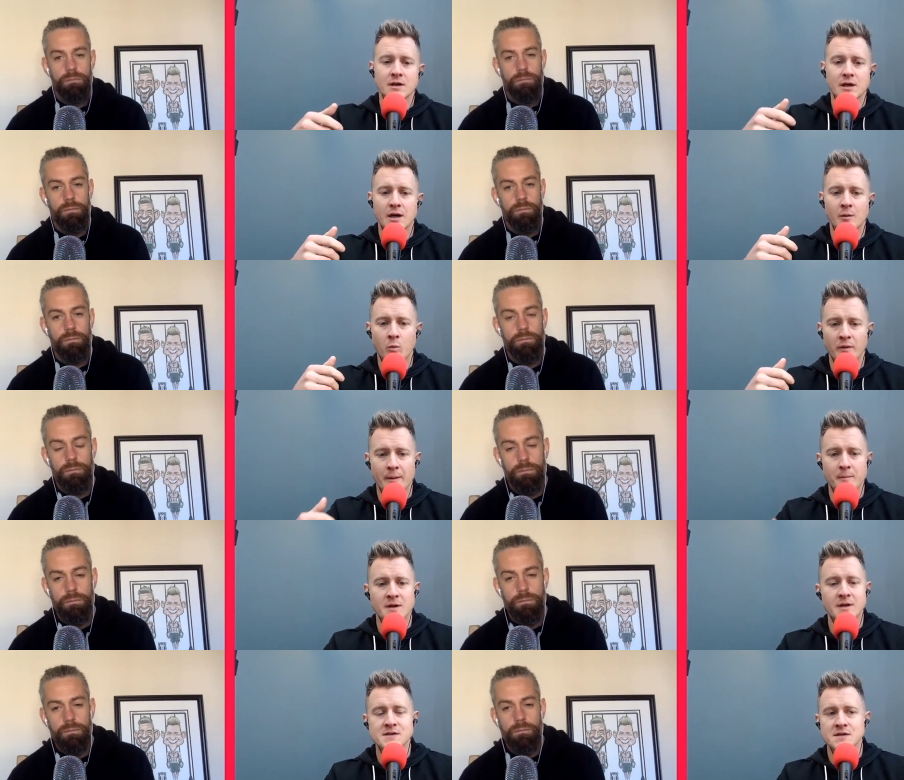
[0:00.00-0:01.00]
Speaker 1: And what that
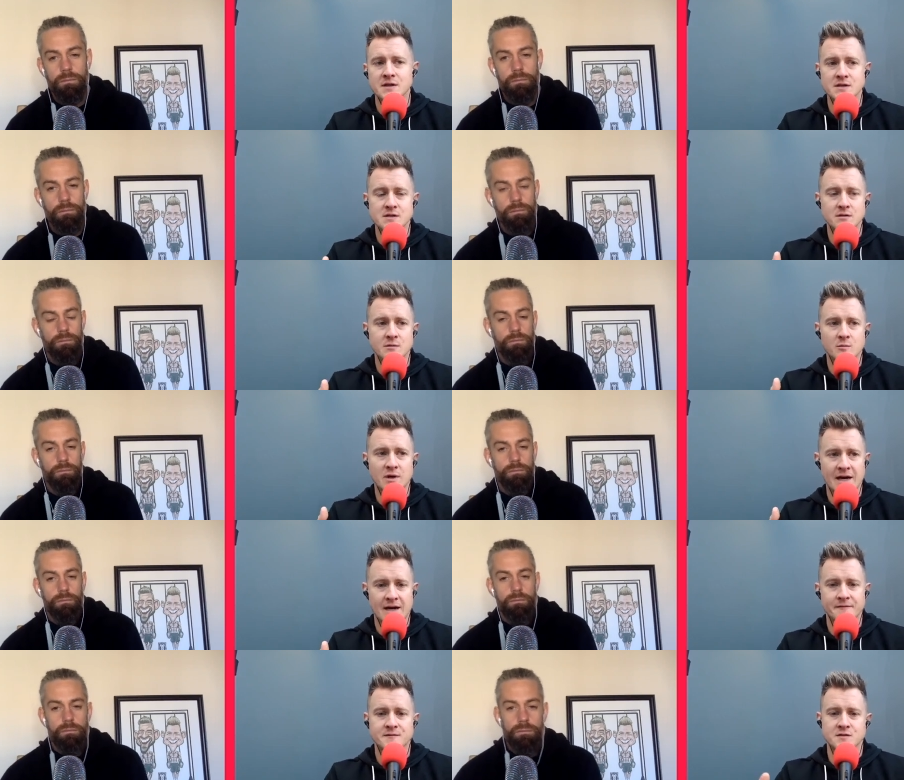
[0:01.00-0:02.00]
means is we
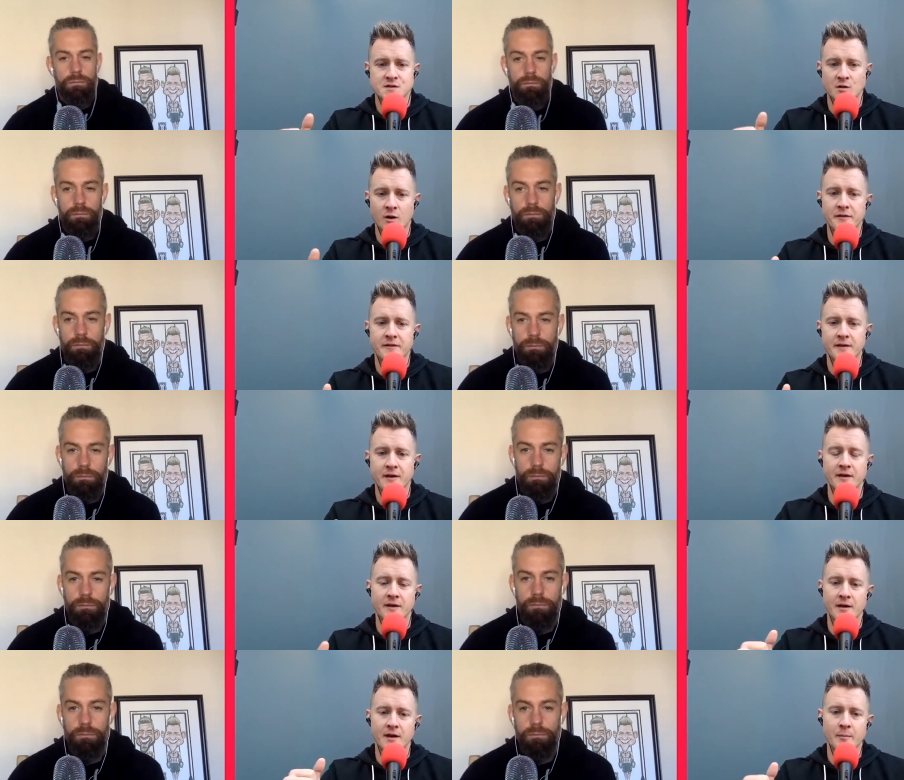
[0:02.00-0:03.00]
have to start
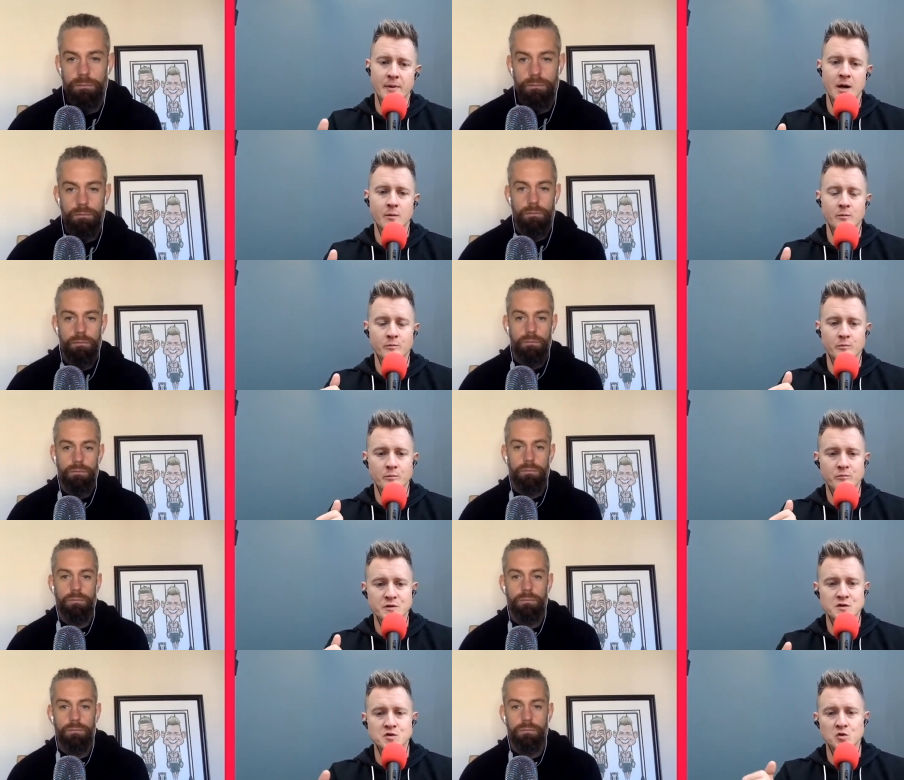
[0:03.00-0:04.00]
thinking about
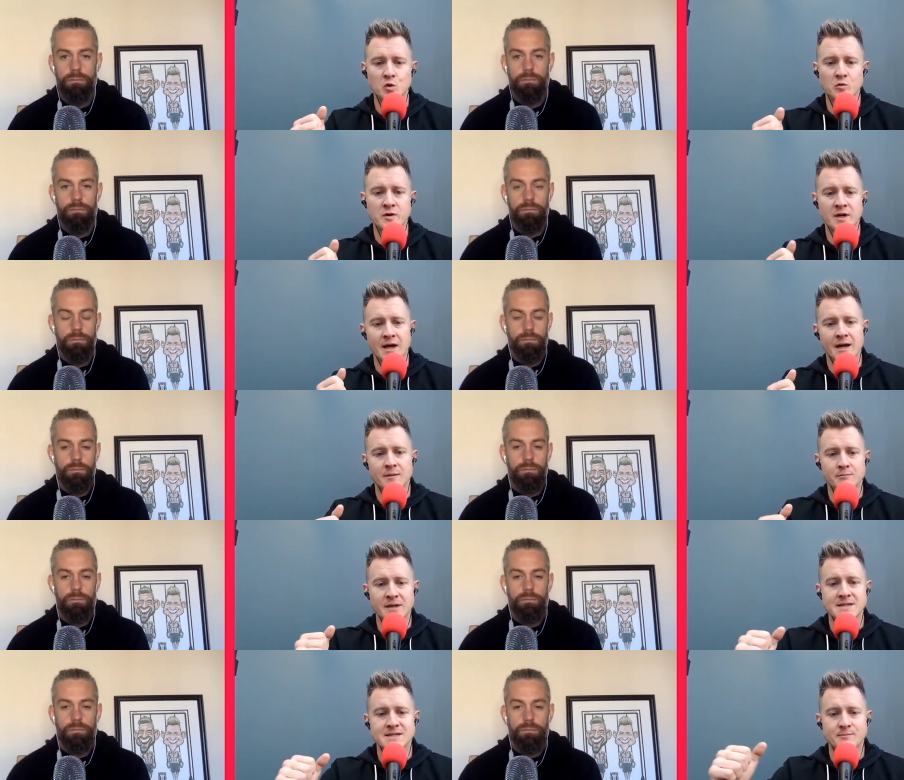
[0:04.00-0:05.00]
restoring and
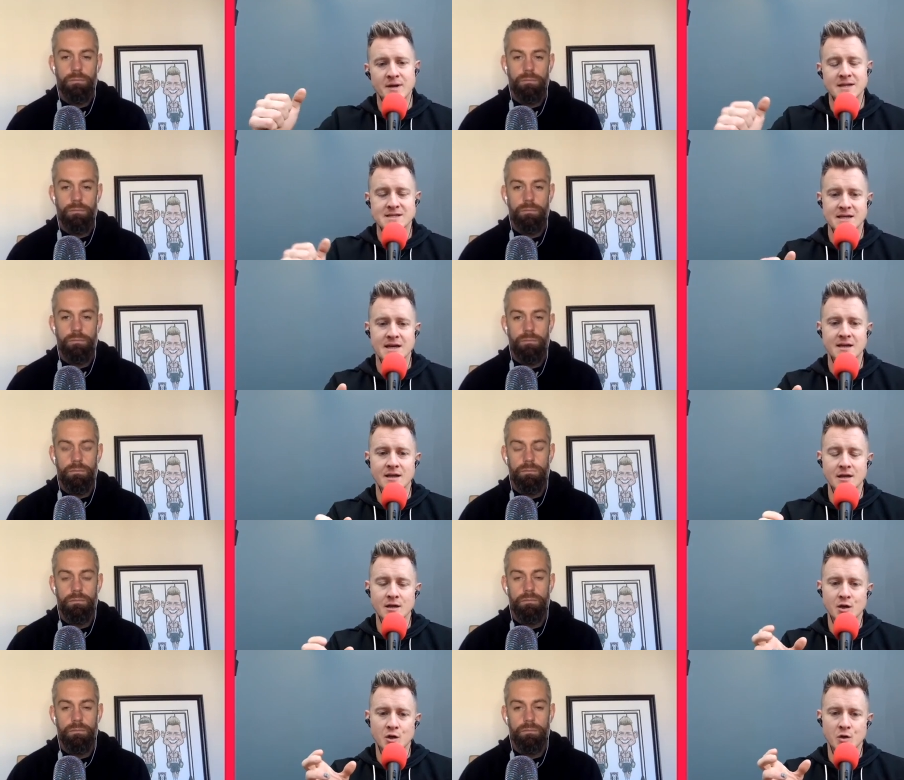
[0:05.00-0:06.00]
man-
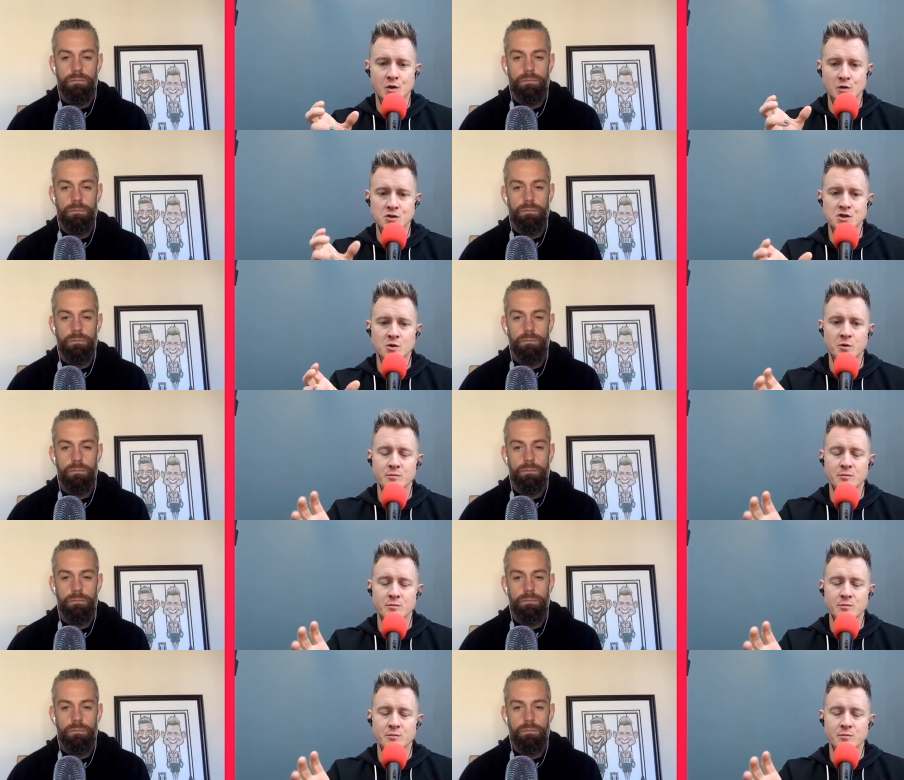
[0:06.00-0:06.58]
maintaining good shoulder